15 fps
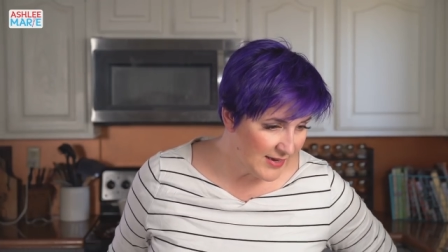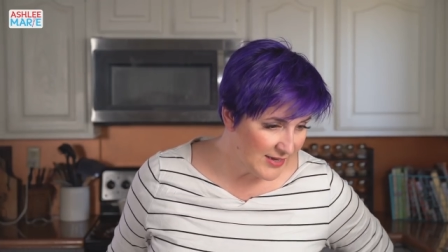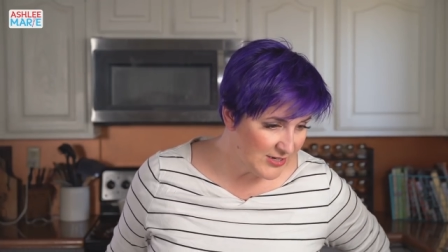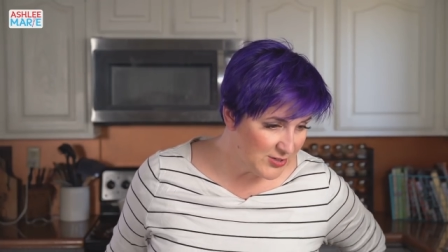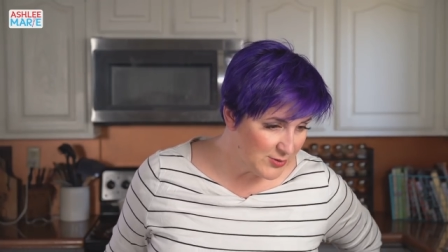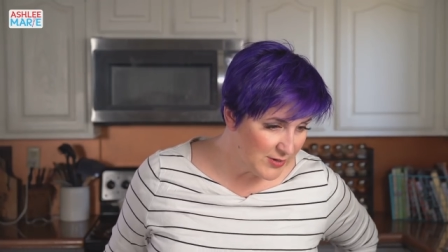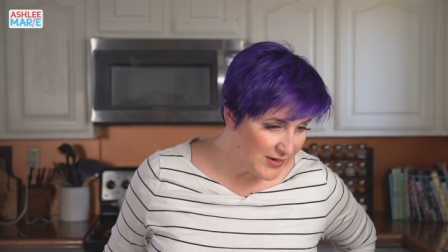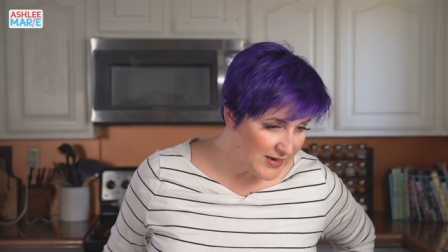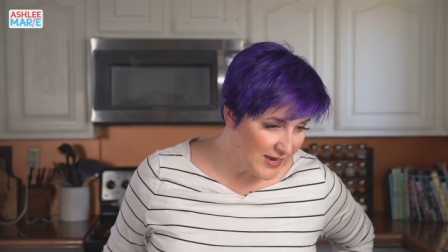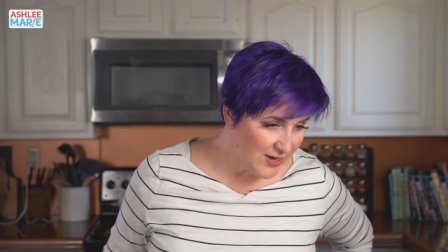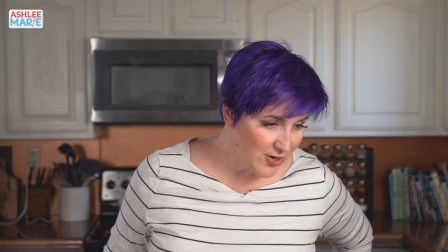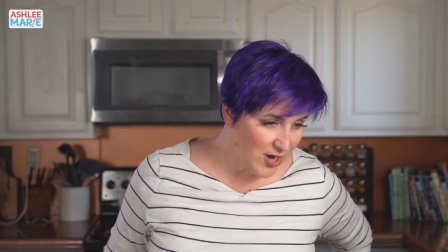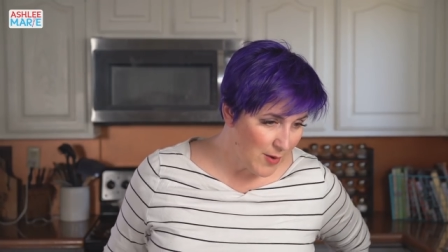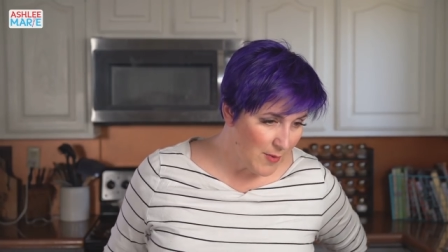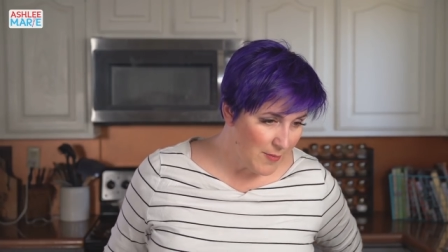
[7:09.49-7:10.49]
Katrina,
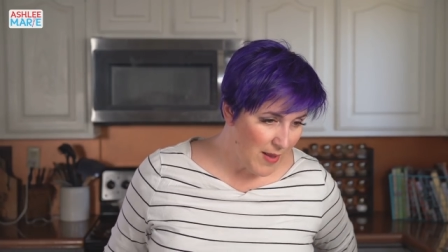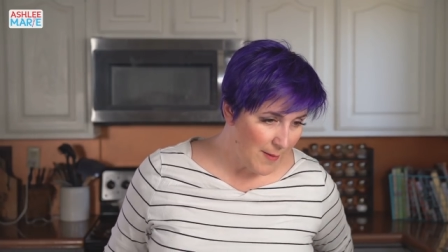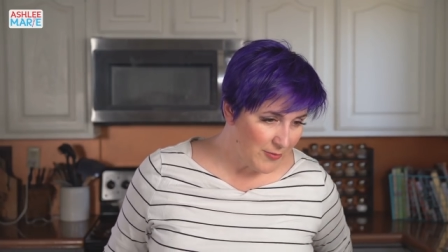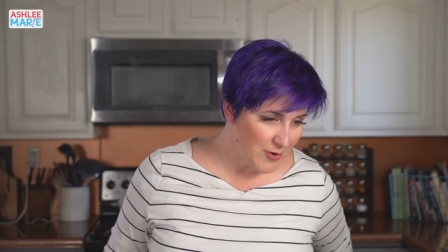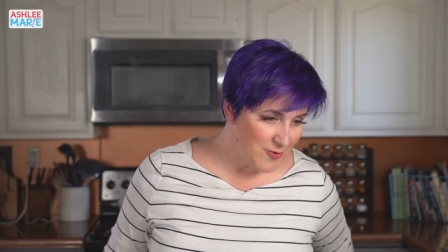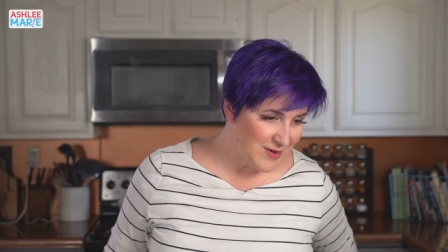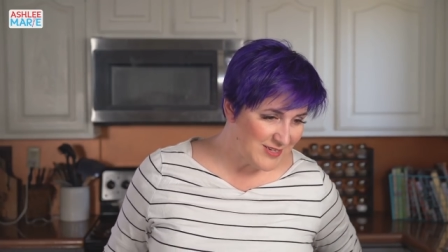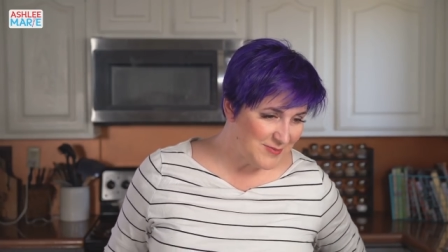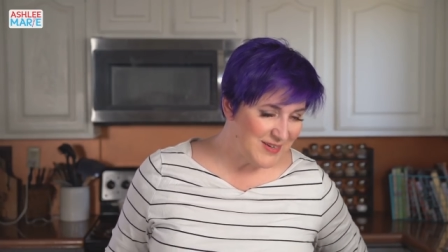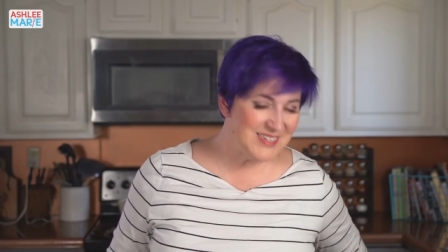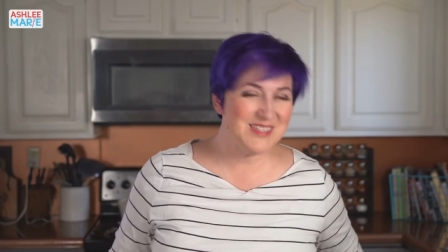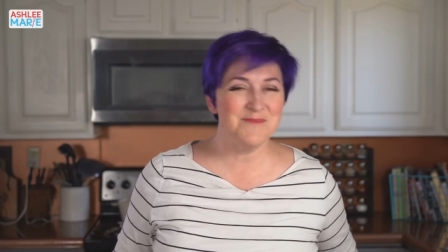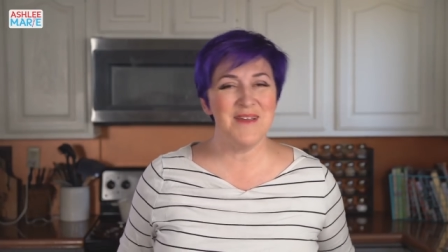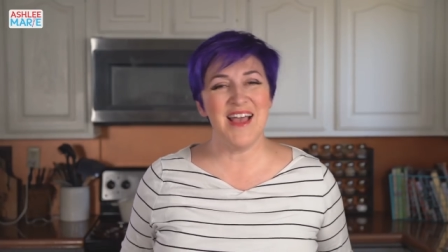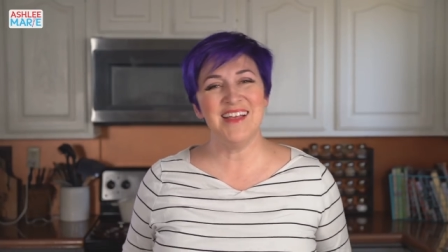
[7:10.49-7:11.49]
your caramel popcorn recipe
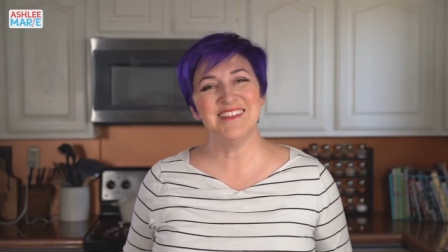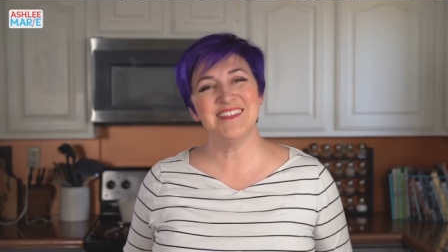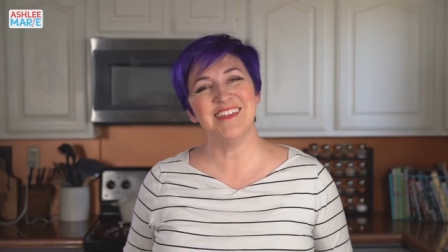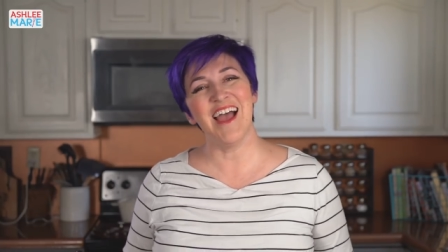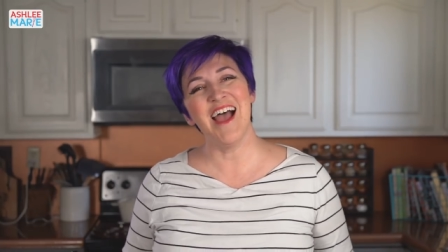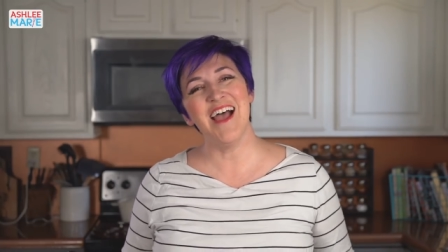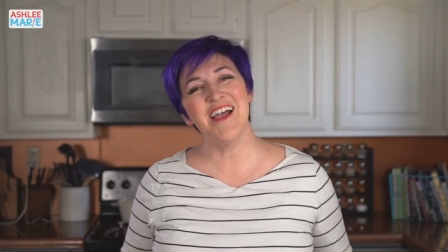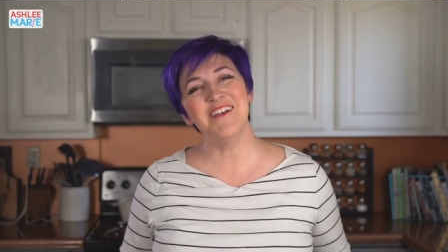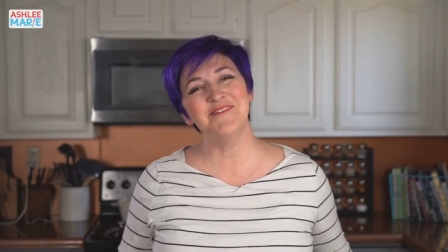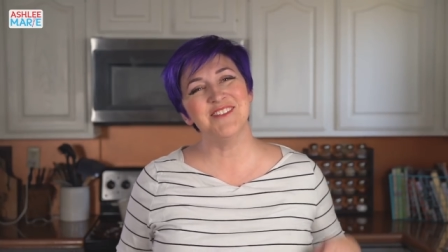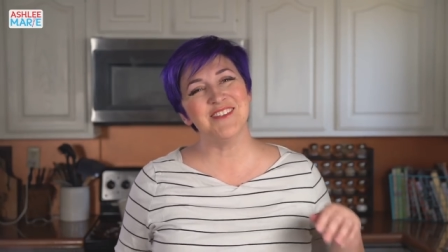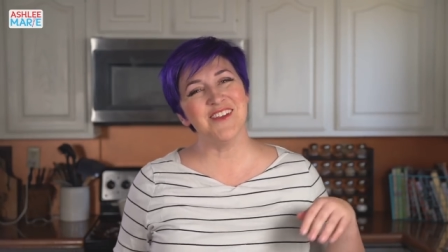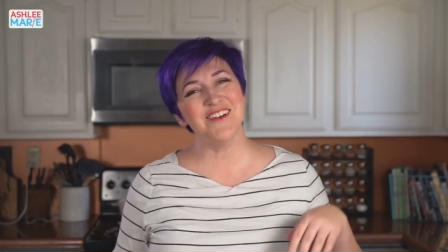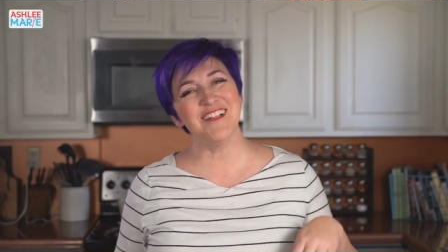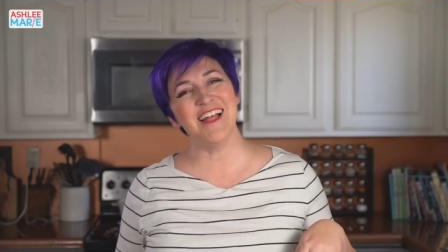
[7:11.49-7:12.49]
is the best. I'm
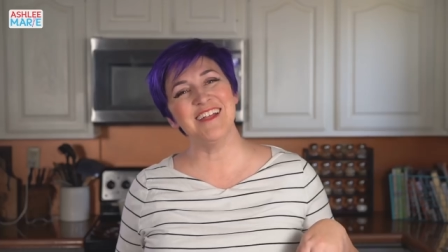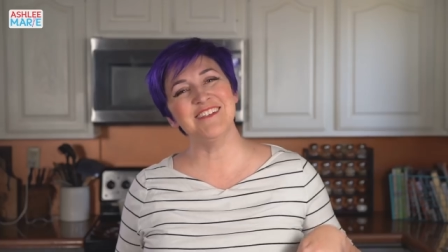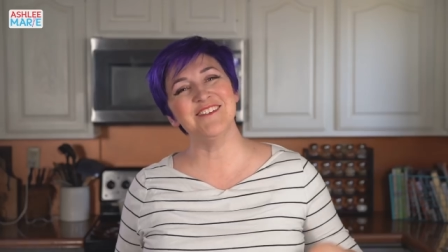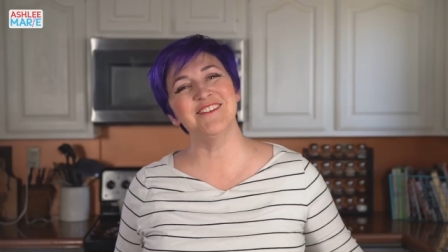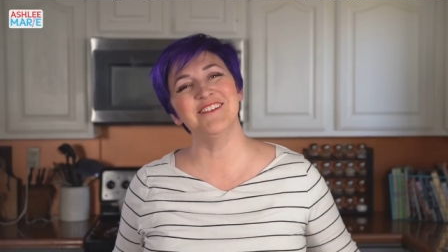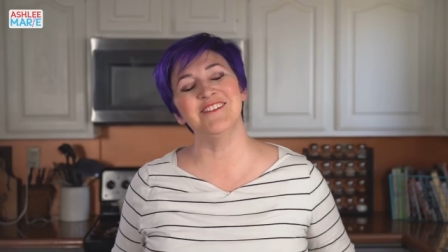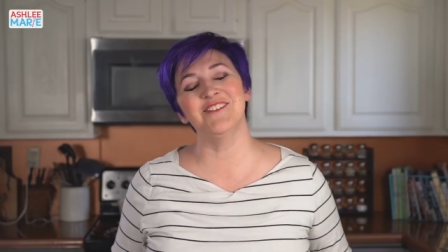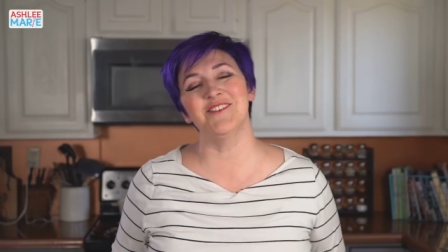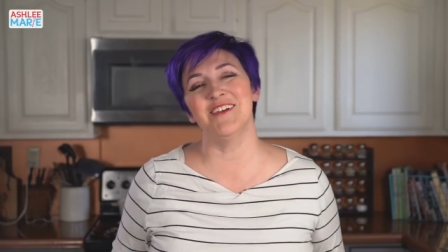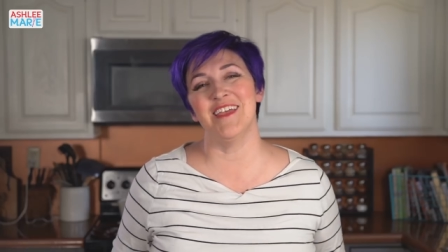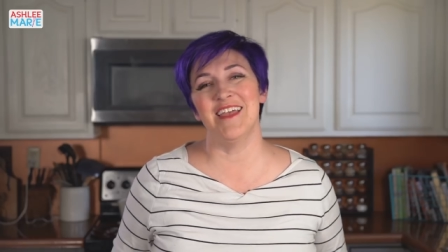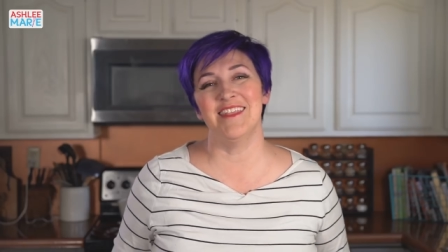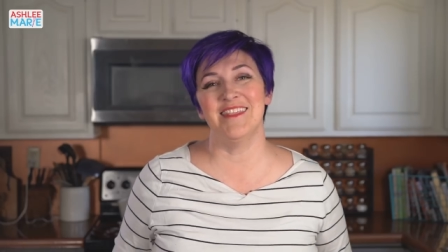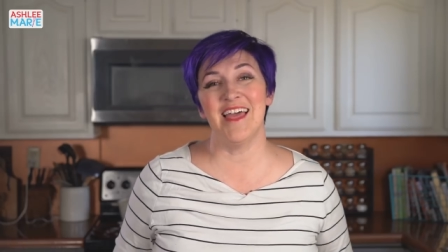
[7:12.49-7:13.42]
so glad you enjoy it.